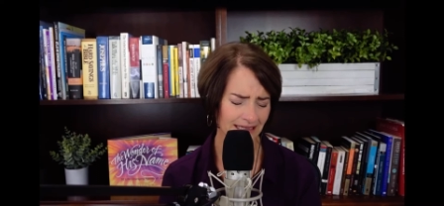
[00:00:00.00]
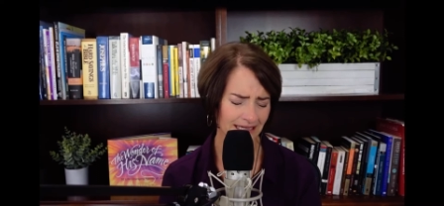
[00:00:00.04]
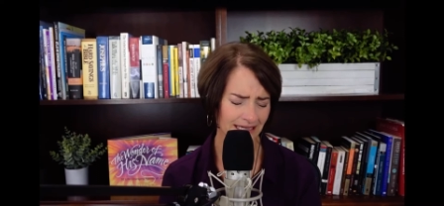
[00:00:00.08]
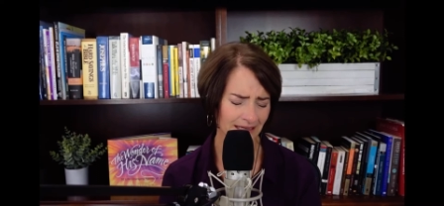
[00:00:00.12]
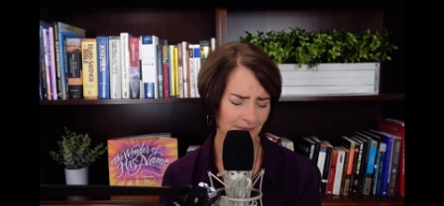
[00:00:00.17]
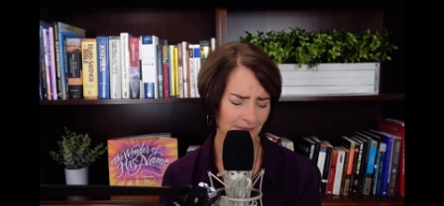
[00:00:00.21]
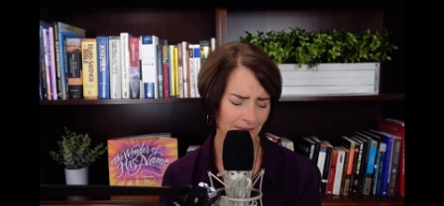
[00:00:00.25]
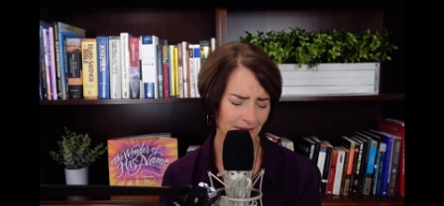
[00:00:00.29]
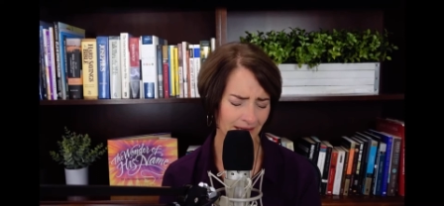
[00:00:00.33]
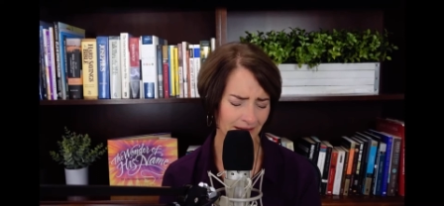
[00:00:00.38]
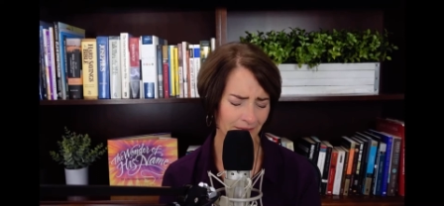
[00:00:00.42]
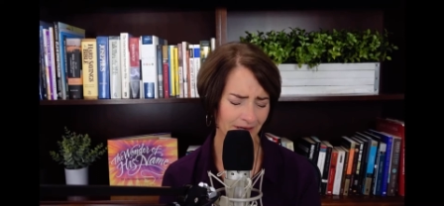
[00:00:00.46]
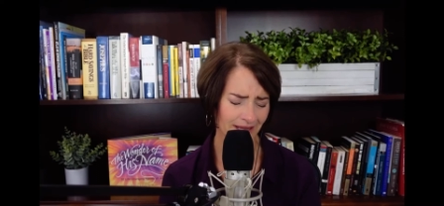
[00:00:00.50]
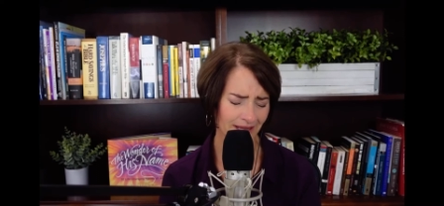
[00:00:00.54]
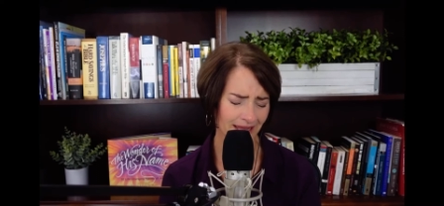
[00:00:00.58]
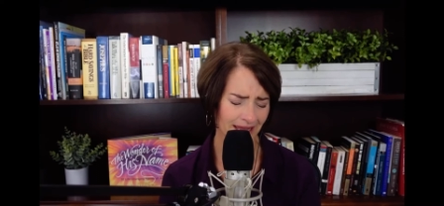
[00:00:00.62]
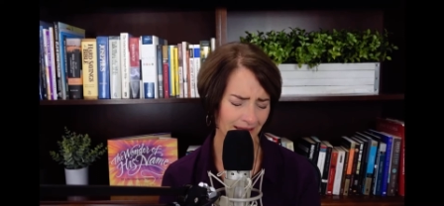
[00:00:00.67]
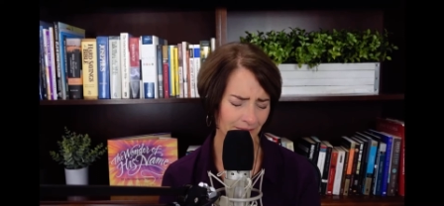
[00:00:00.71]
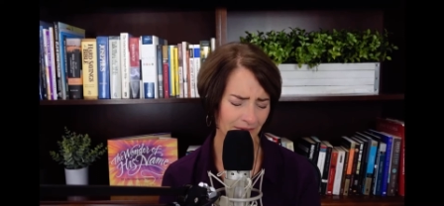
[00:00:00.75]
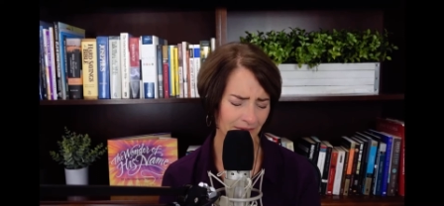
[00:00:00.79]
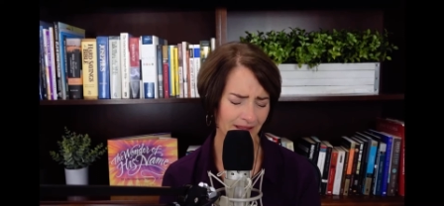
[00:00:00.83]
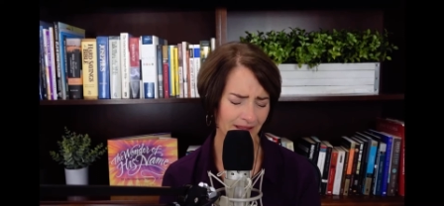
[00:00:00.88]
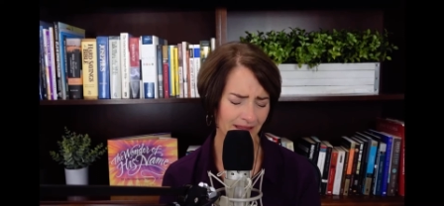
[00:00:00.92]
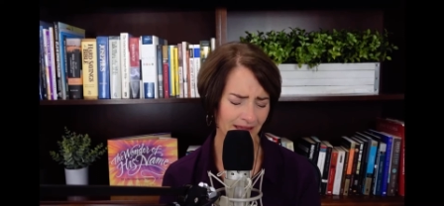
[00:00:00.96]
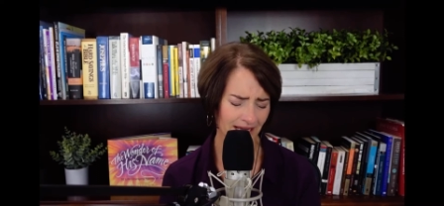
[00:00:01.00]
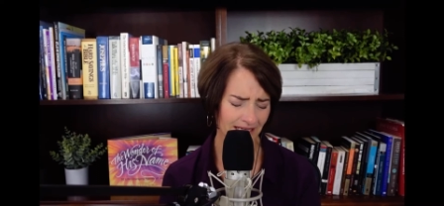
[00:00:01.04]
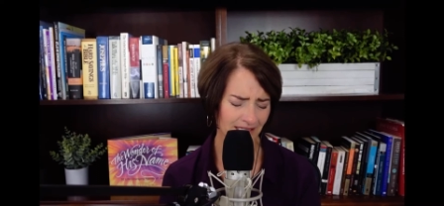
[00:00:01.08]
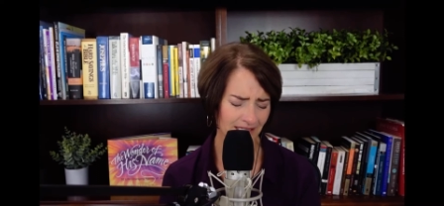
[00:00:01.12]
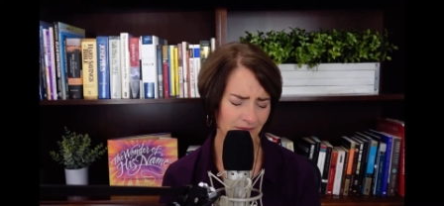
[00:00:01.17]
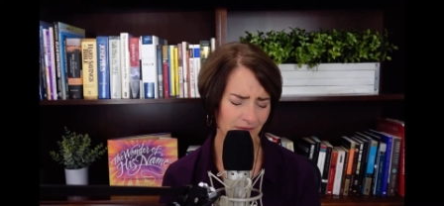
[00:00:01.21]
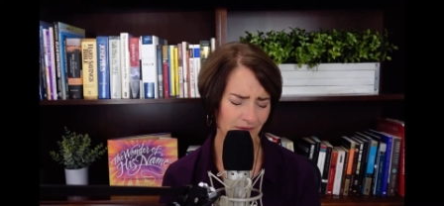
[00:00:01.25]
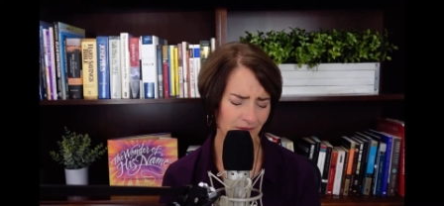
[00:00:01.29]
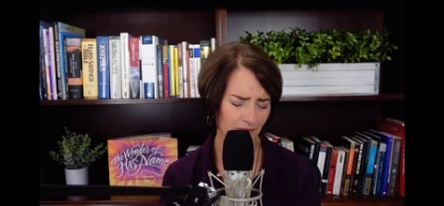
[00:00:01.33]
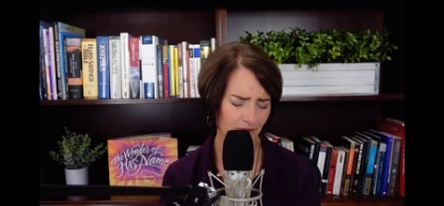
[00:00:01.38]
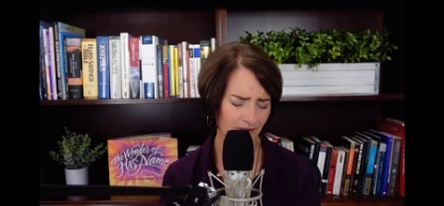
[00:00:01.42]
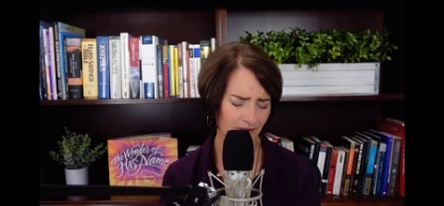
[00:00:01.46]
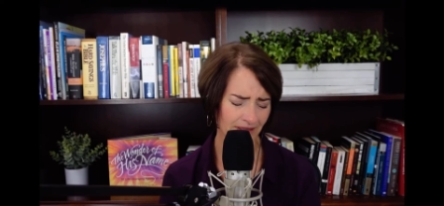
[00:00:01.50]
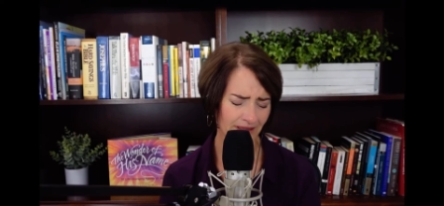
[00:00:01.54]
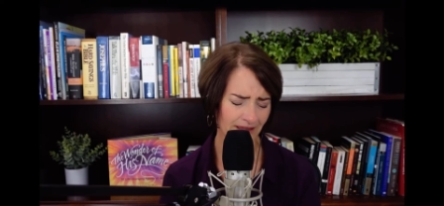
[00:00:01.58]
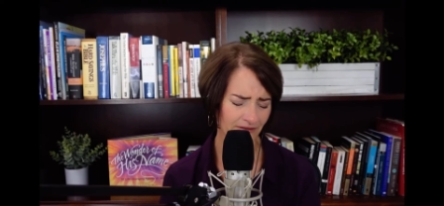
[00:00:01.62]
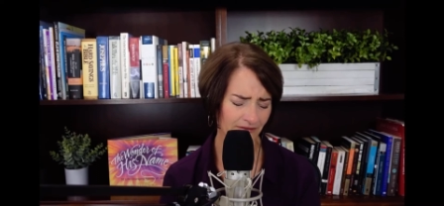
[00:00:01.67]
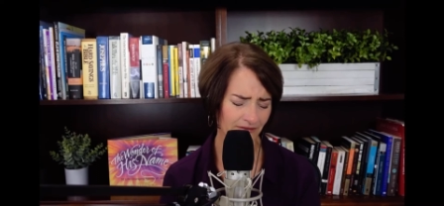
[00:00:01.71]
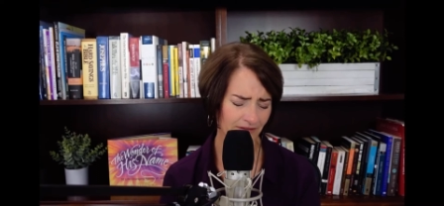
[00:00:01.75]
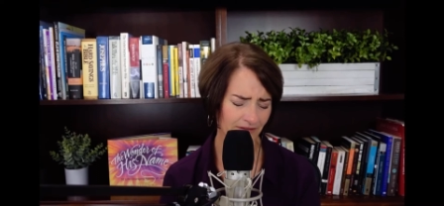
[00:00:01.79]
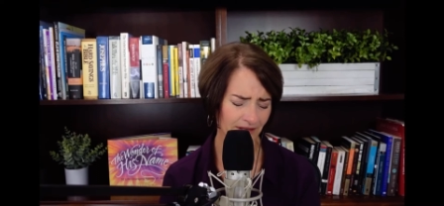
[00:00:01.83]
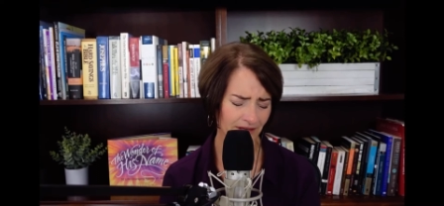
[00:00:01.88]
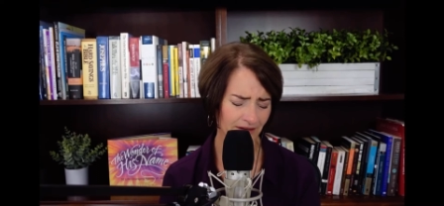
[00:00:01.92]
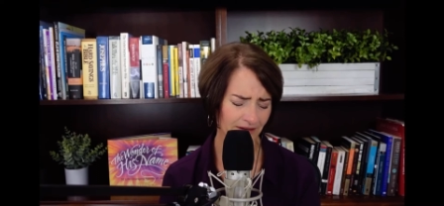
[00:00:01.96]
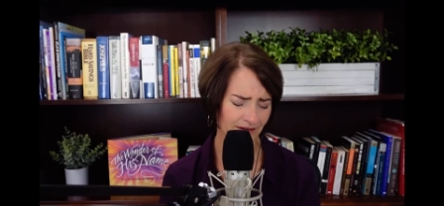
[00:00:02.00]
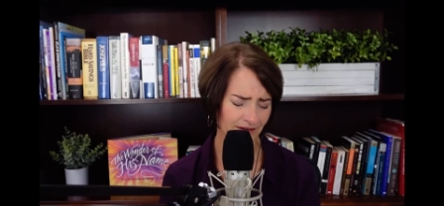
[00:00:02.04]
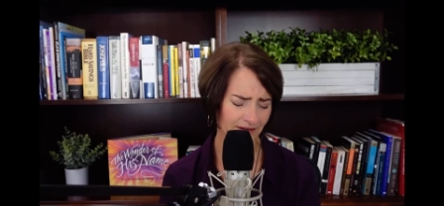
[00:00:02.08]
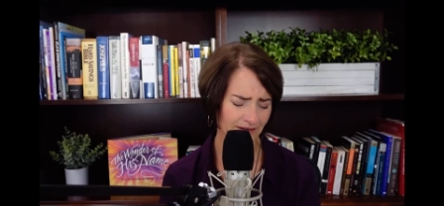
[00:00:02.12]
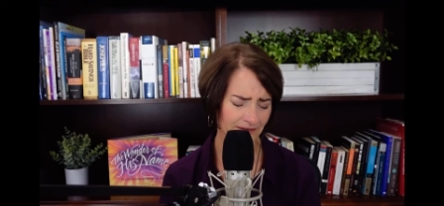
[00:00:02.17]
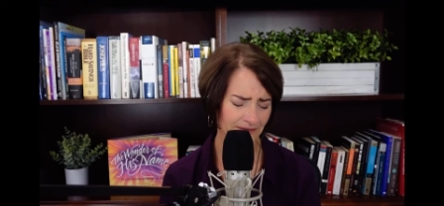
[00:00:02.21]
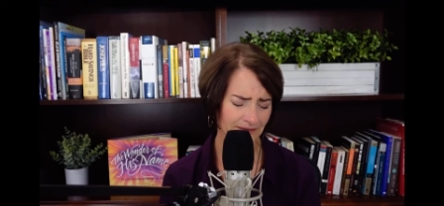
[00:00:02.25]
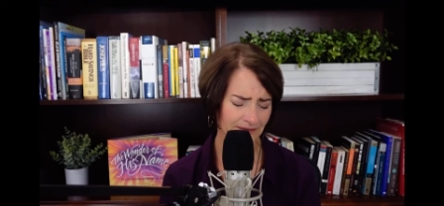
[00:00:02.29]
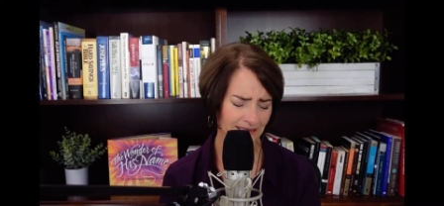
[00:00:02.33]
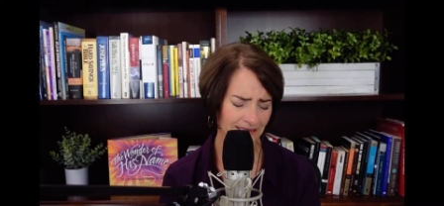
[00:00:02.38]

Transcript: and to be able to empathize with what they feel.